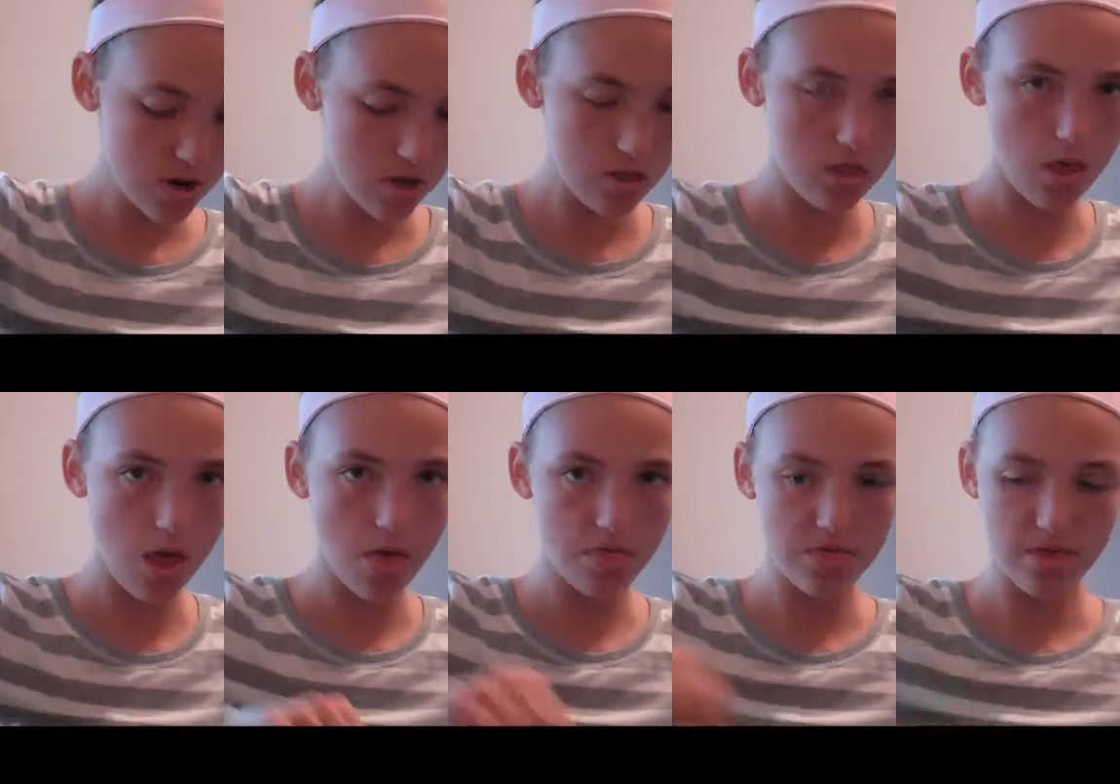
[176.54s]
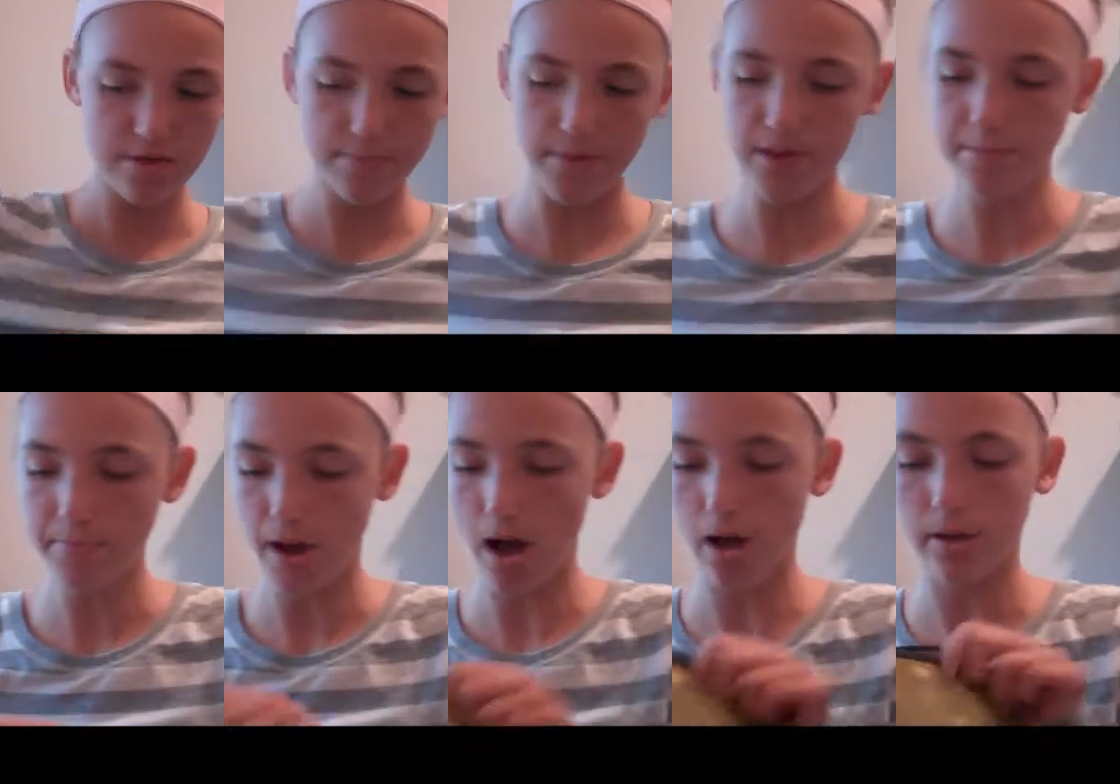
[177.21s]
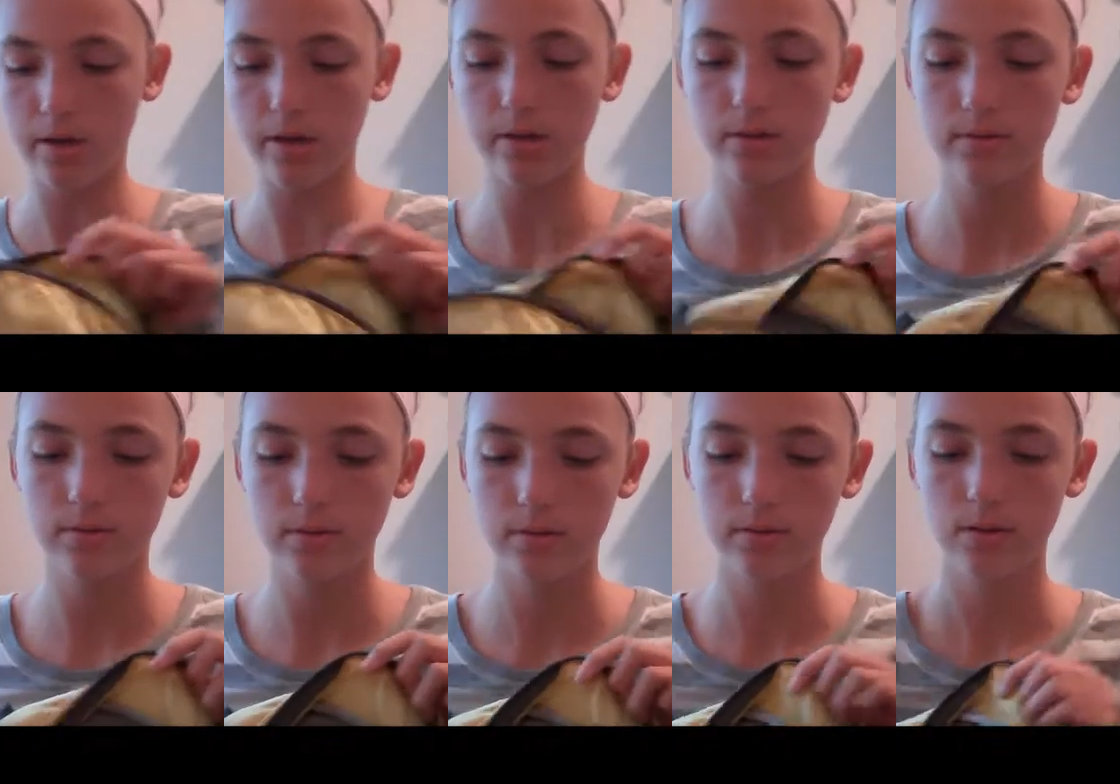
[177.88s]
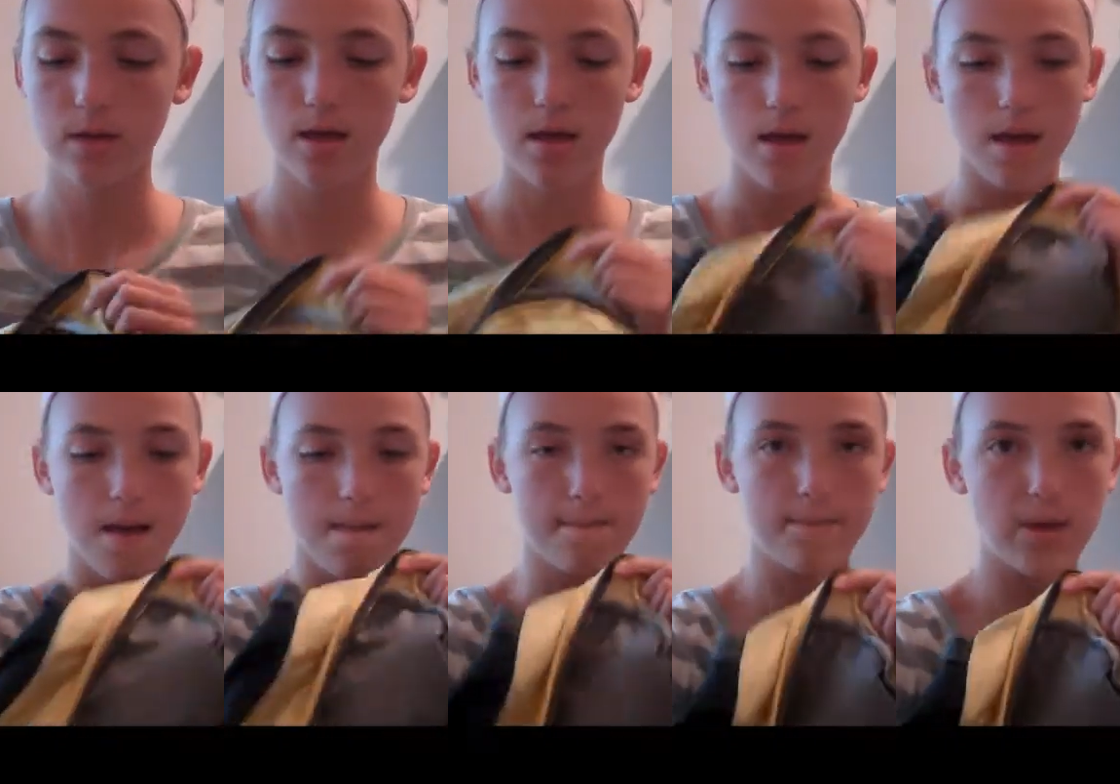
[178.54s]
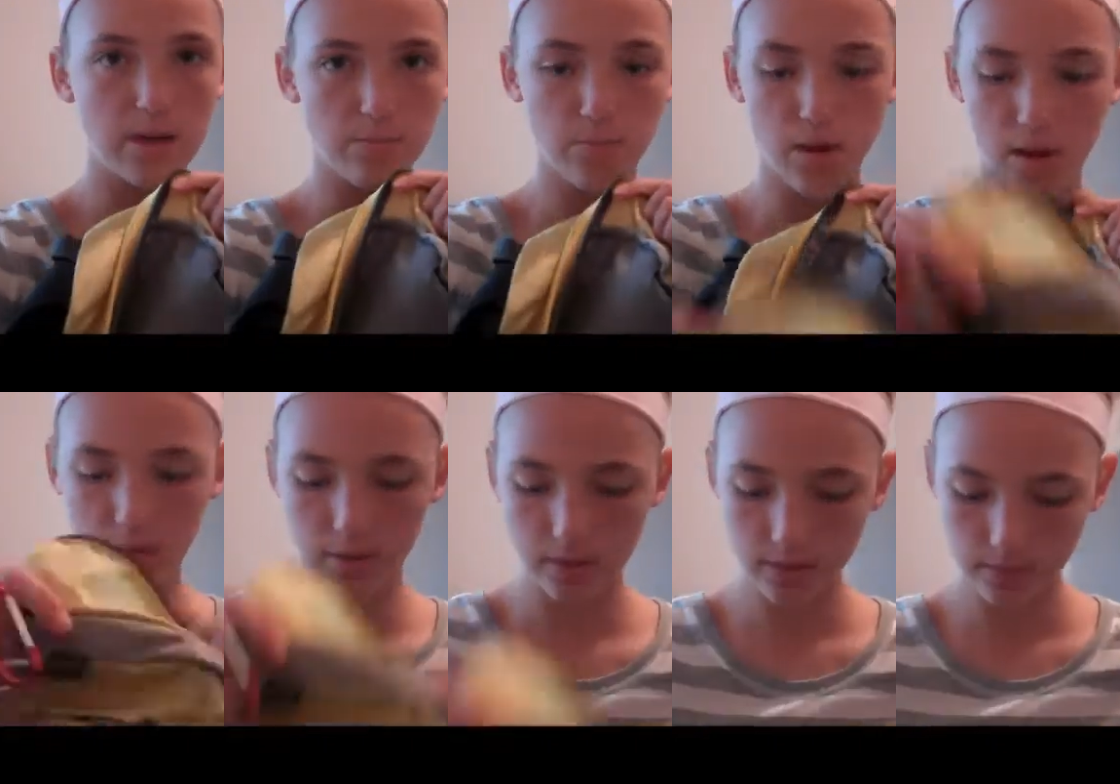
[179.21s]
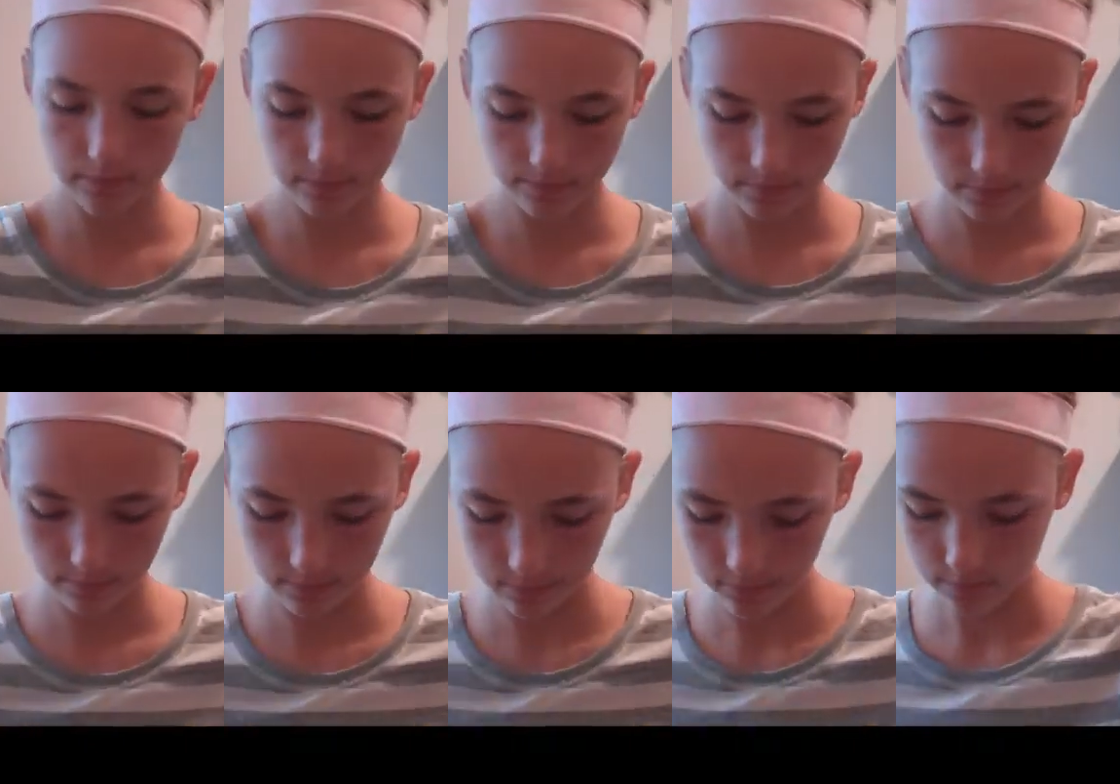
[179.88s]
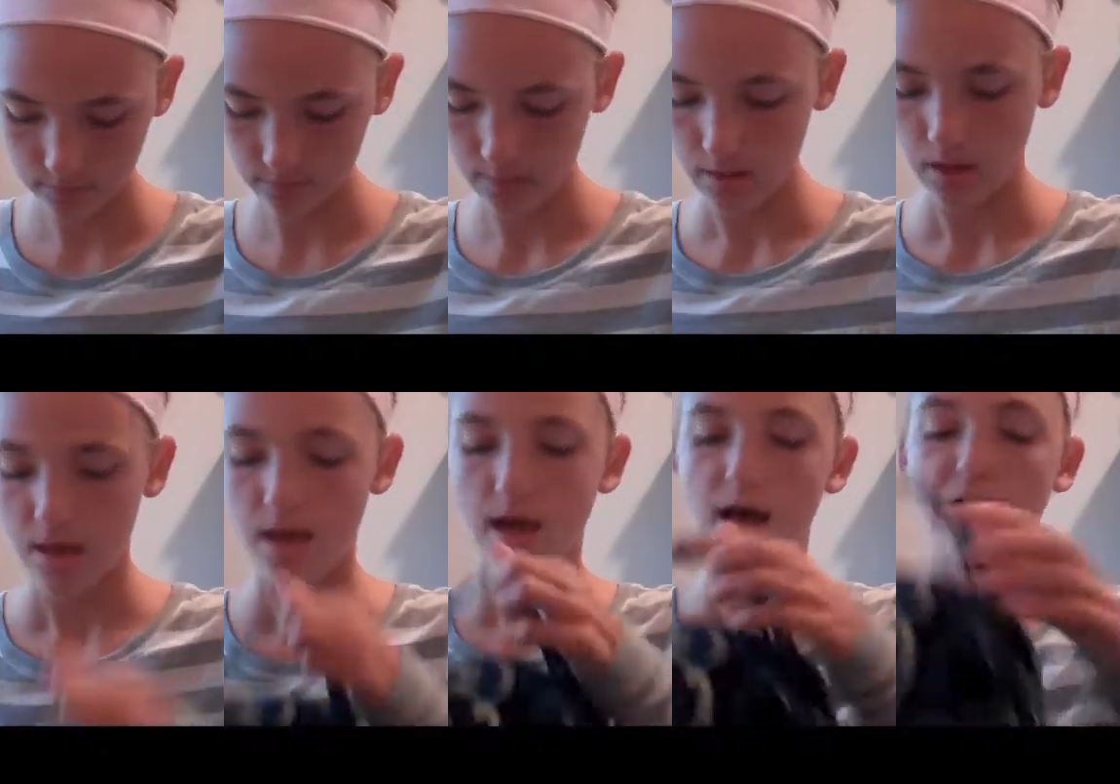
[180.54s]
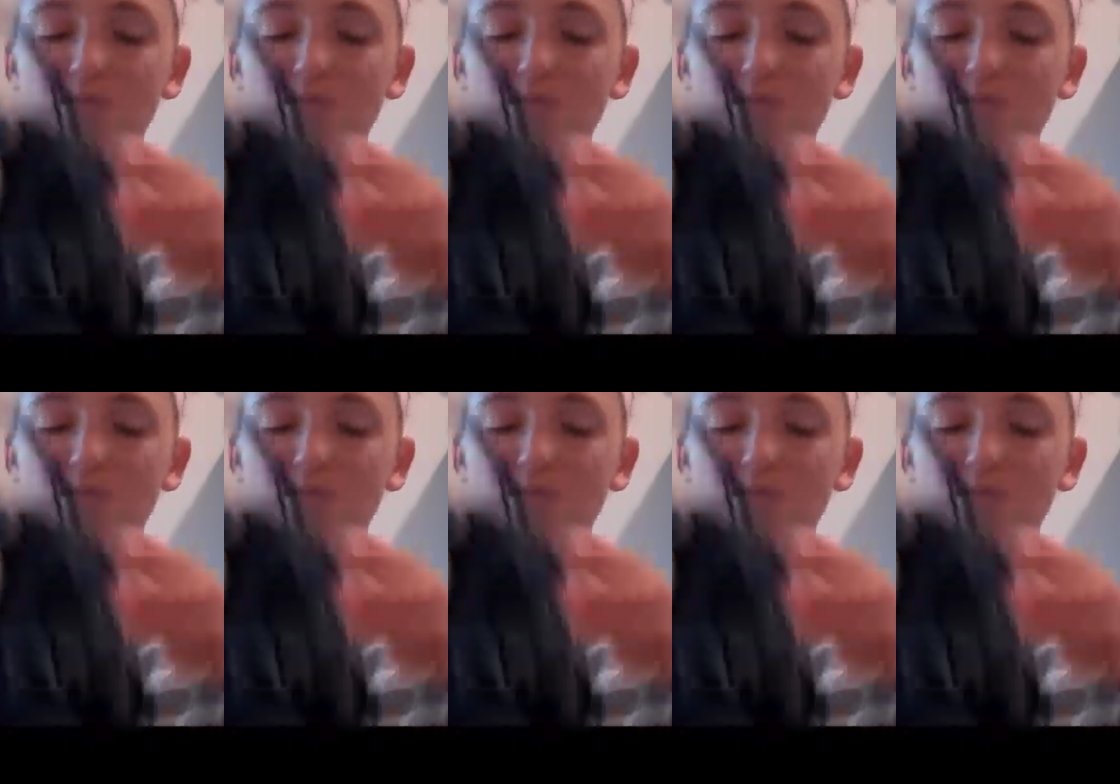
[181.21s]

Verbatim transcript: in the big pocket, big pocket, I